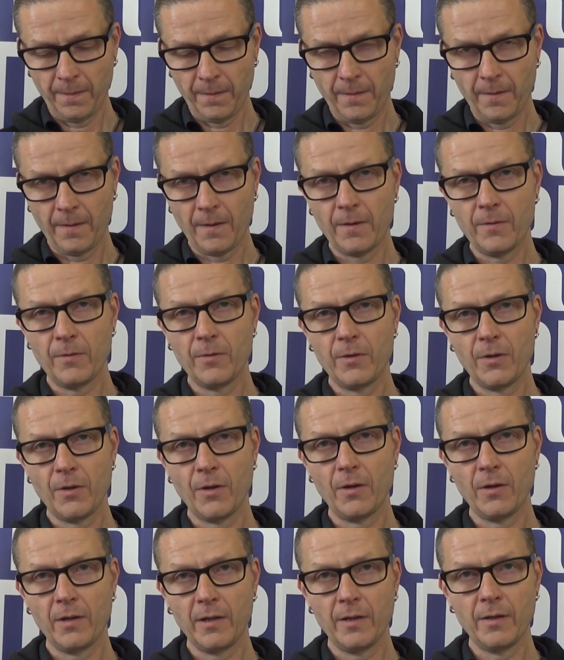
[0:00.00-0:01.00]
How you curled
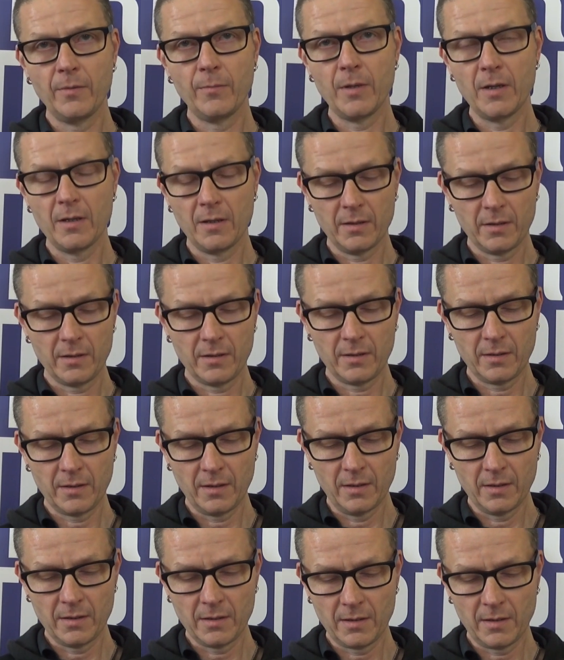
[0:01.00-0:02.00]
into me in
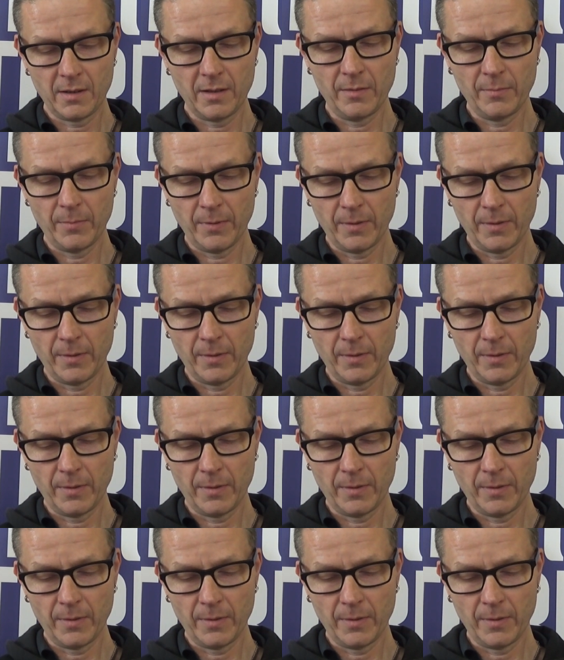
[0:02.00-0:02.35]
sleep.